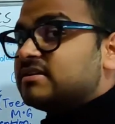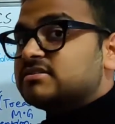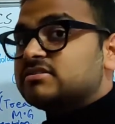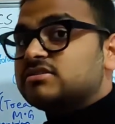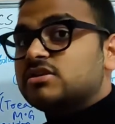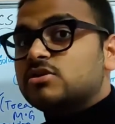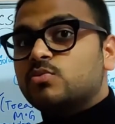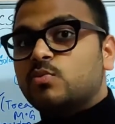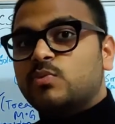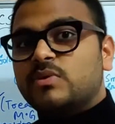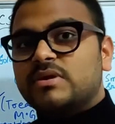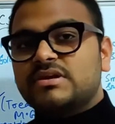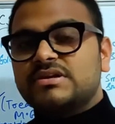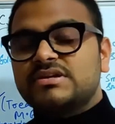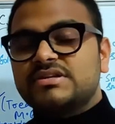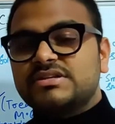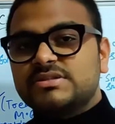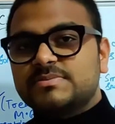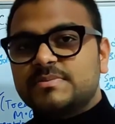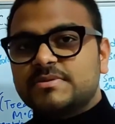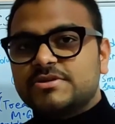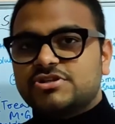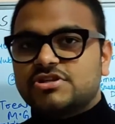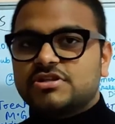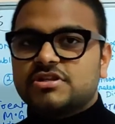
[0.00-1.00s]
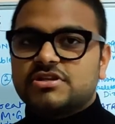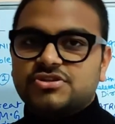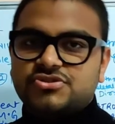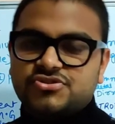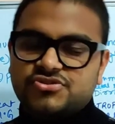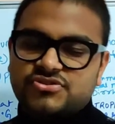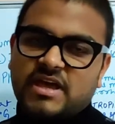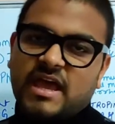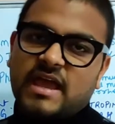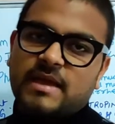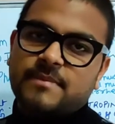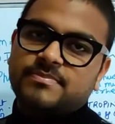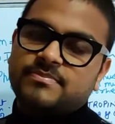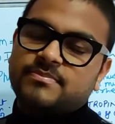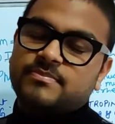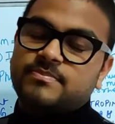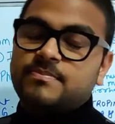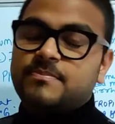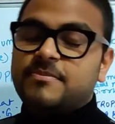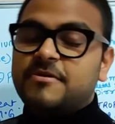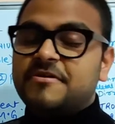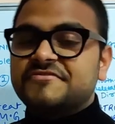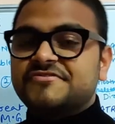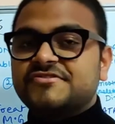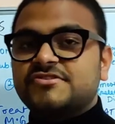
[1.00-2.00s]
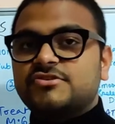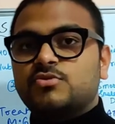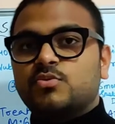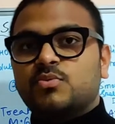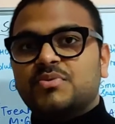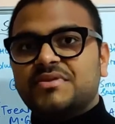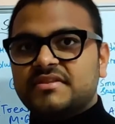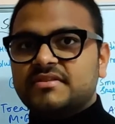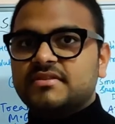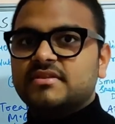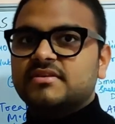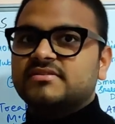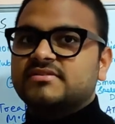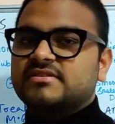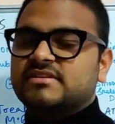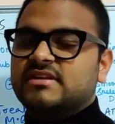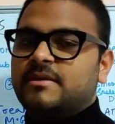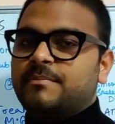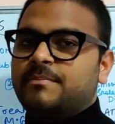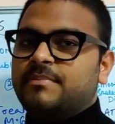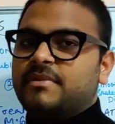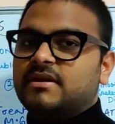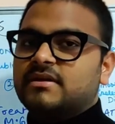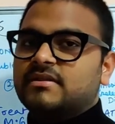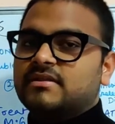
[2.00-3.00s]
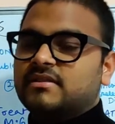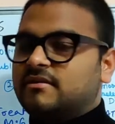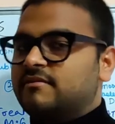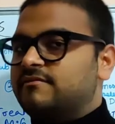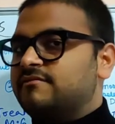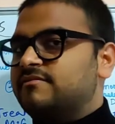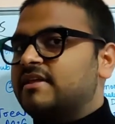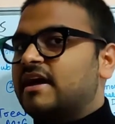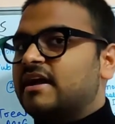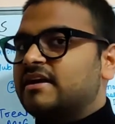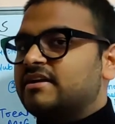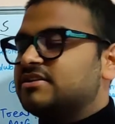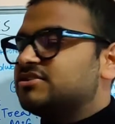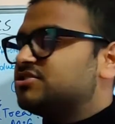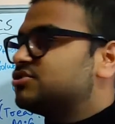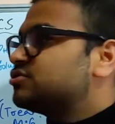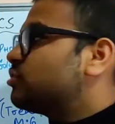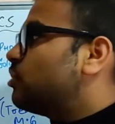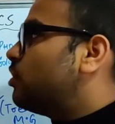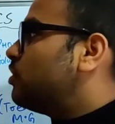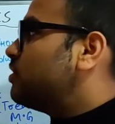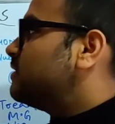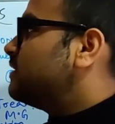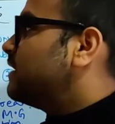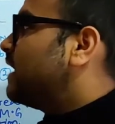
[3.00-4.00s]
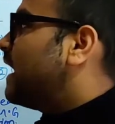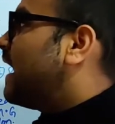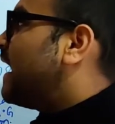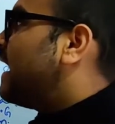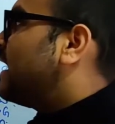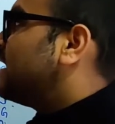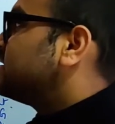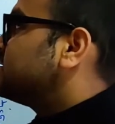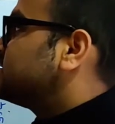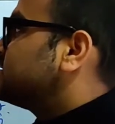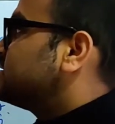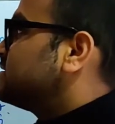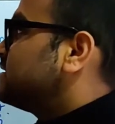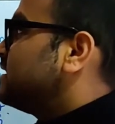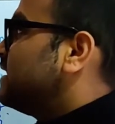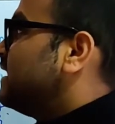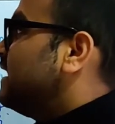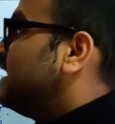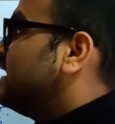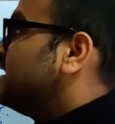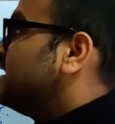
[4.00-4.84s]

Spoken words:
there is a very special enzyme present within the synaptic cleft that is called as